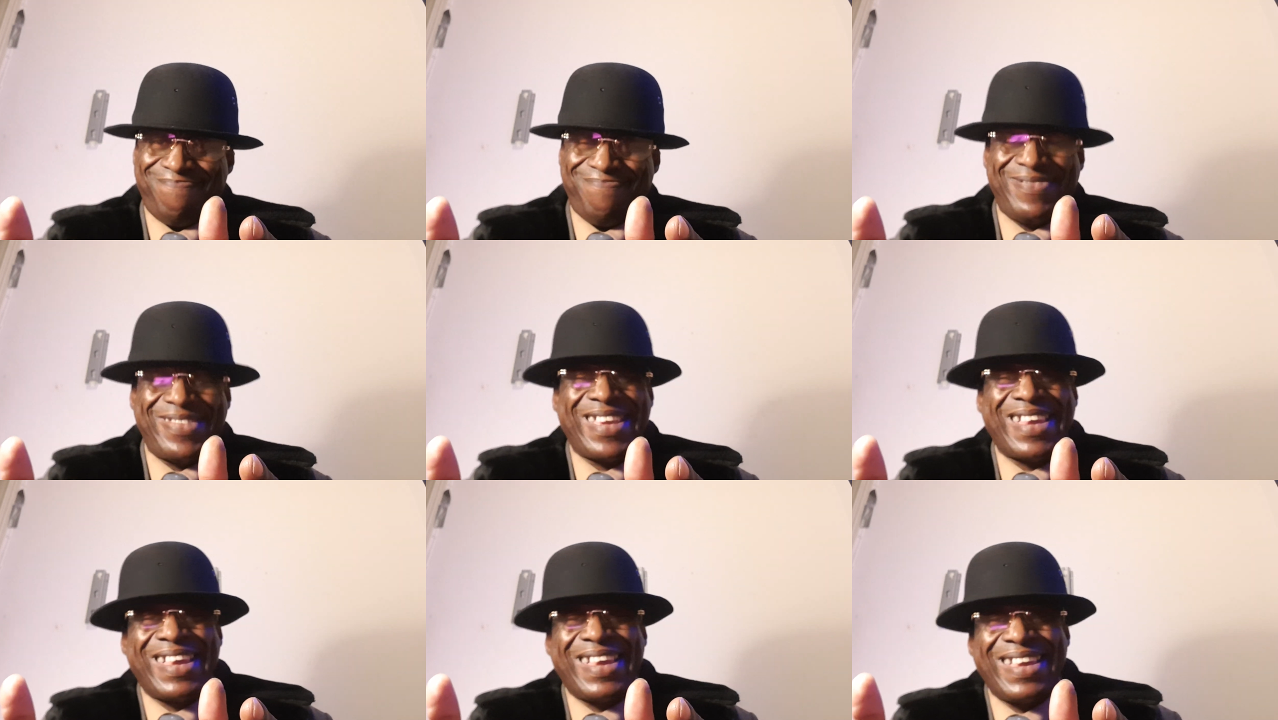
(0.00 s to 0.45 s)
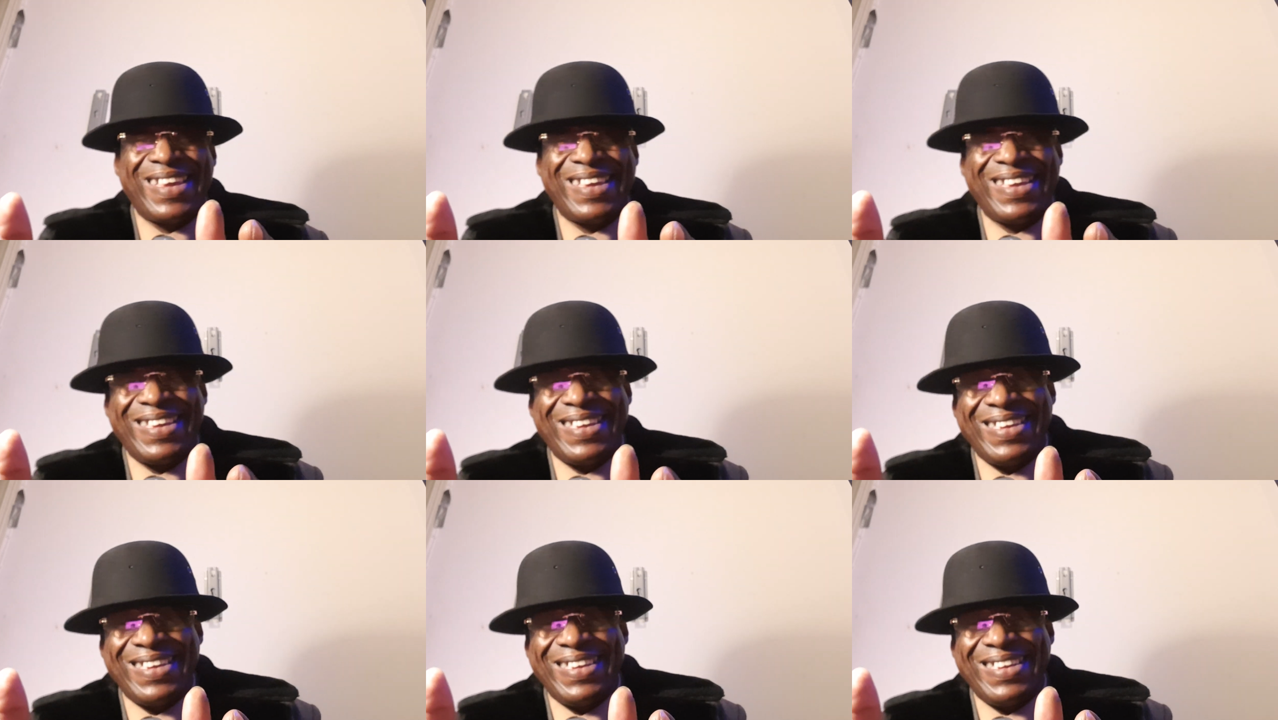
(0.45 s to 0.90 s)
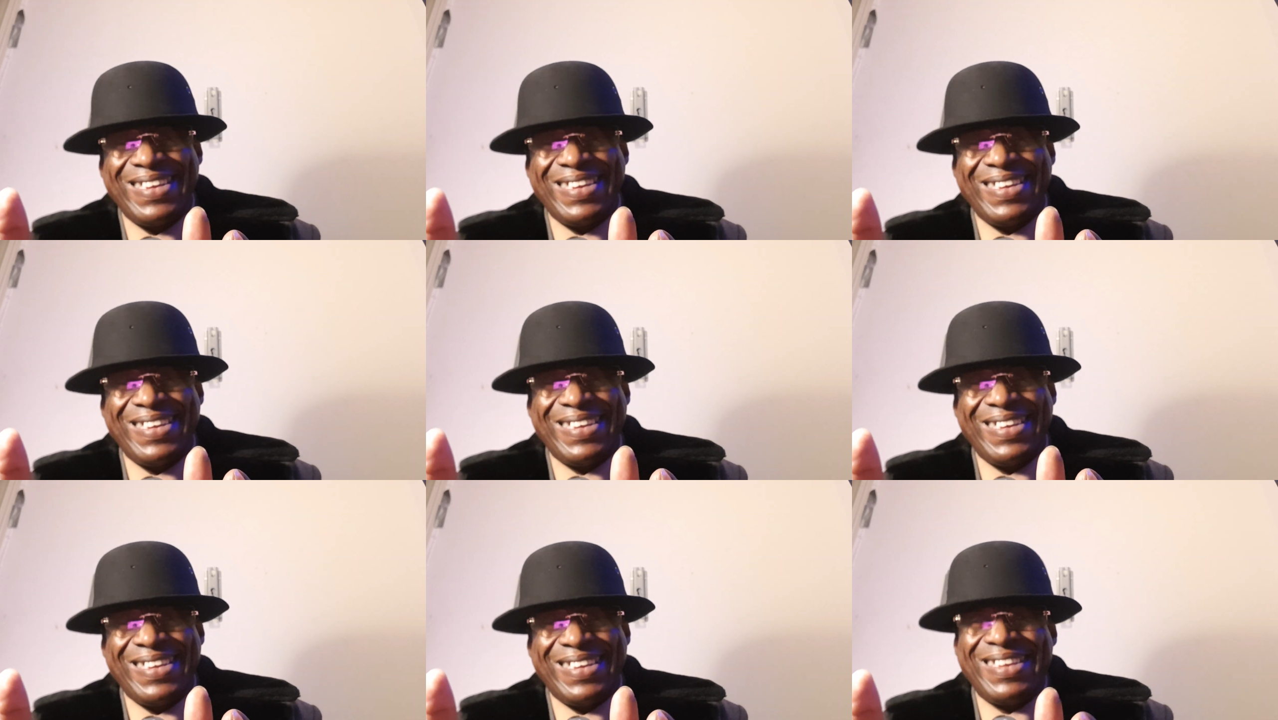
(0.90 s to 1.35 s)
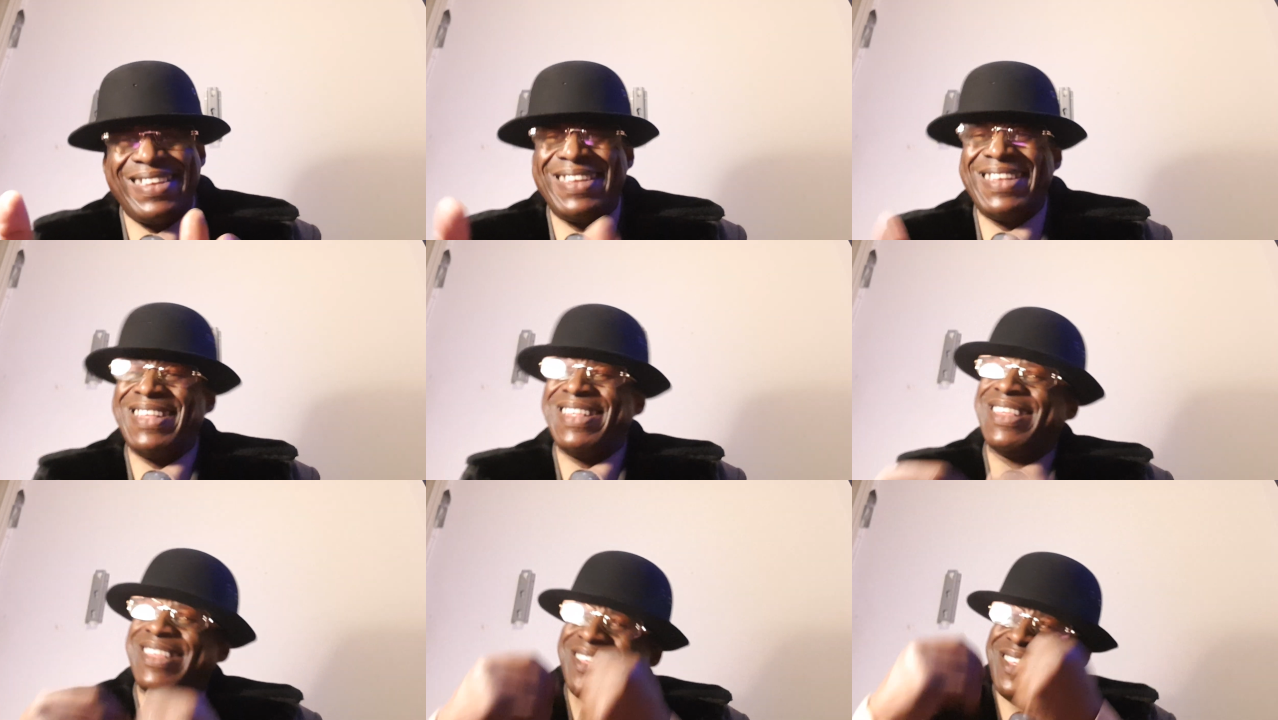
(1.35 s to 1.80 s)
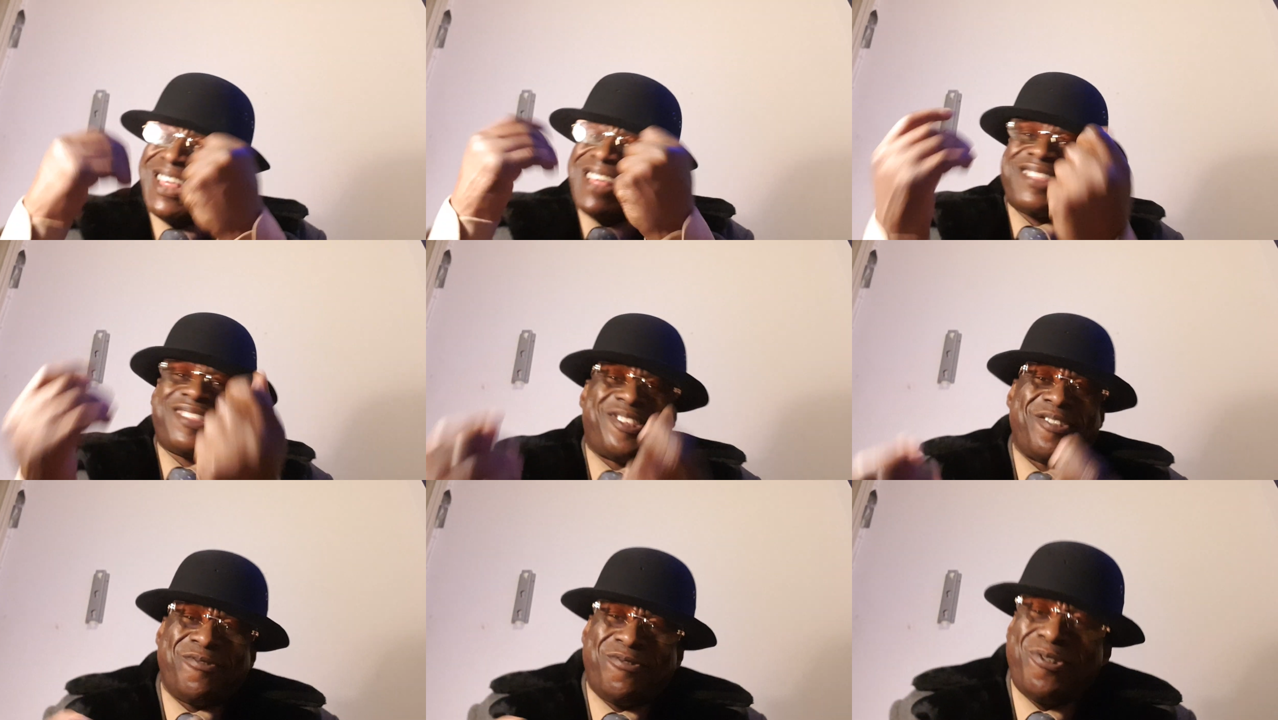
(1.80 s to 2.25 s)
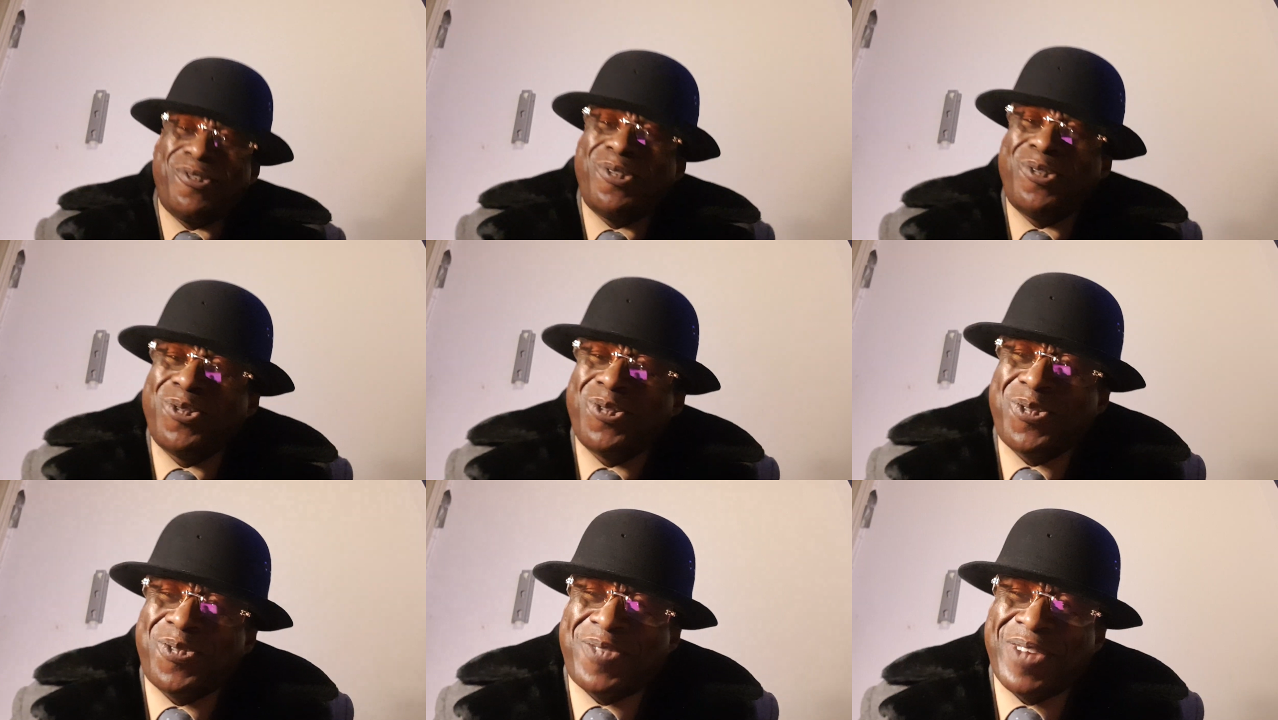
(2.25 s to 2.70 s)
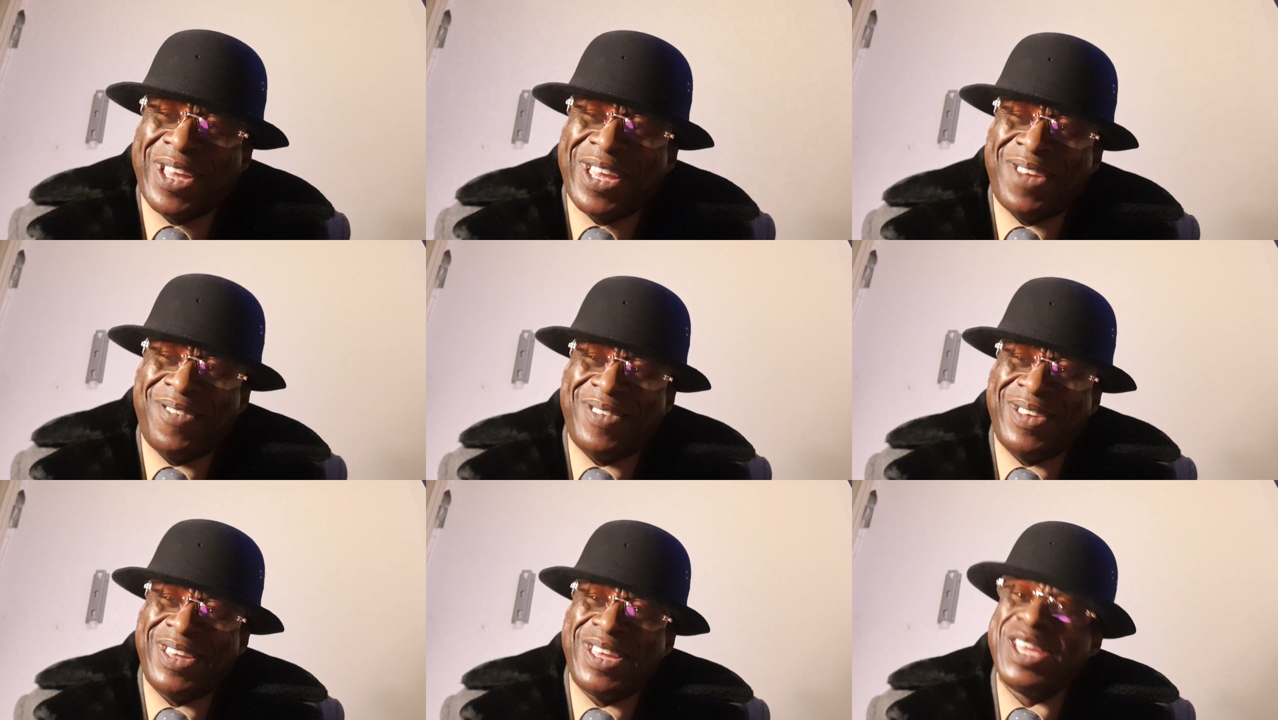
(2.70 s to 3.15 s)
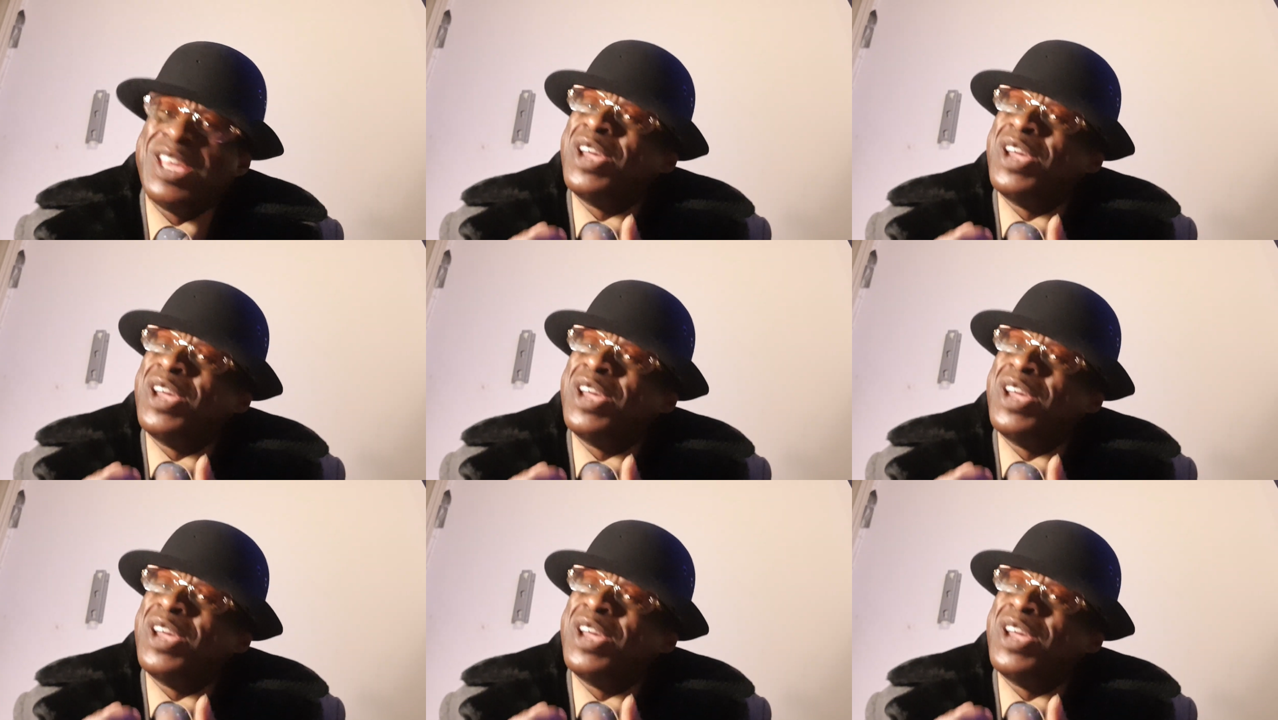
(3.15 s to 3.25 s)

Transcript: Yeah? That's the rules, baby.